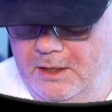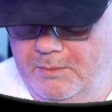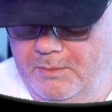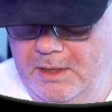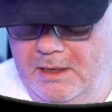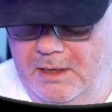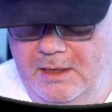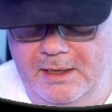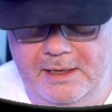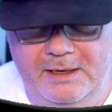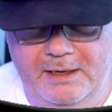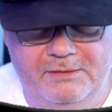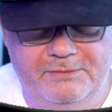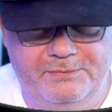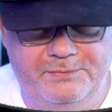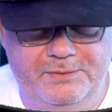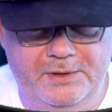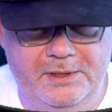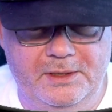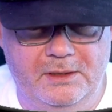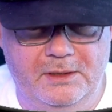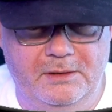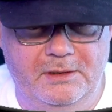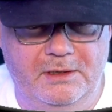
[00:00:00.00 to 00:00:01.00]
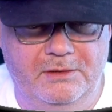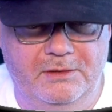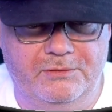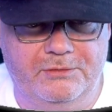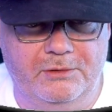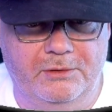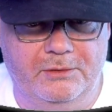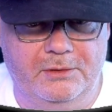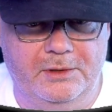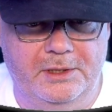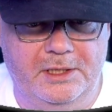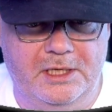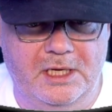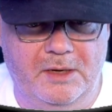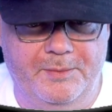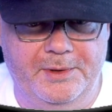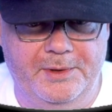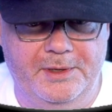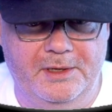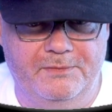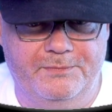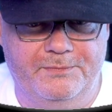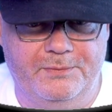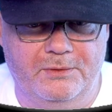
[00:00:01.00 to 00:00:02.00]
I got a feeling it's certainly coming
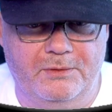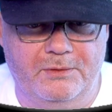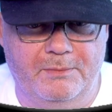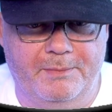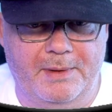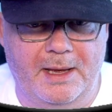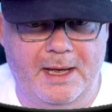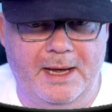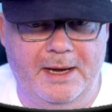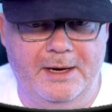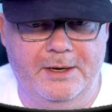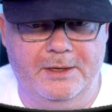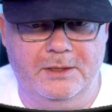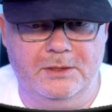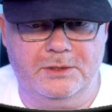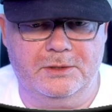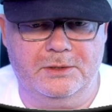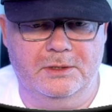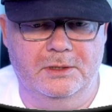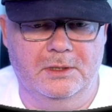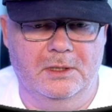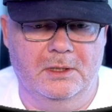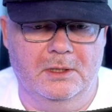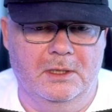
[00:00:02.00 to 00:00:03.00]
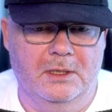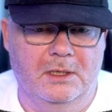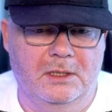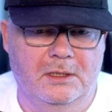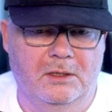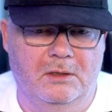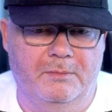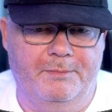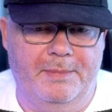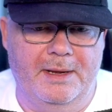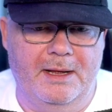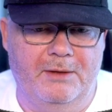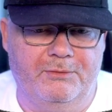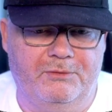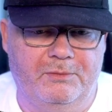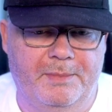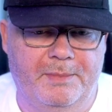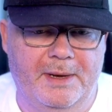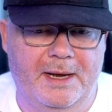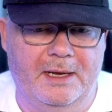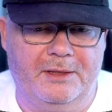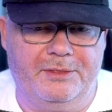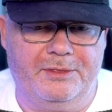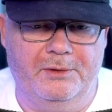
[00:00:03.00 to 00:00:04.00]
in for the buyers. A little bounce
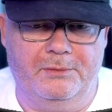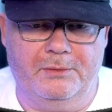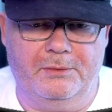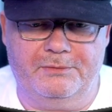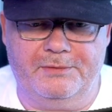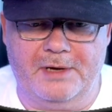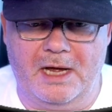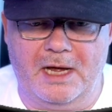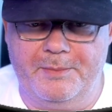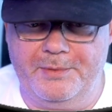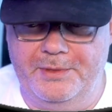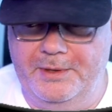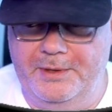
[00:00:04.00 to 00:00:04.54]
back there on top of the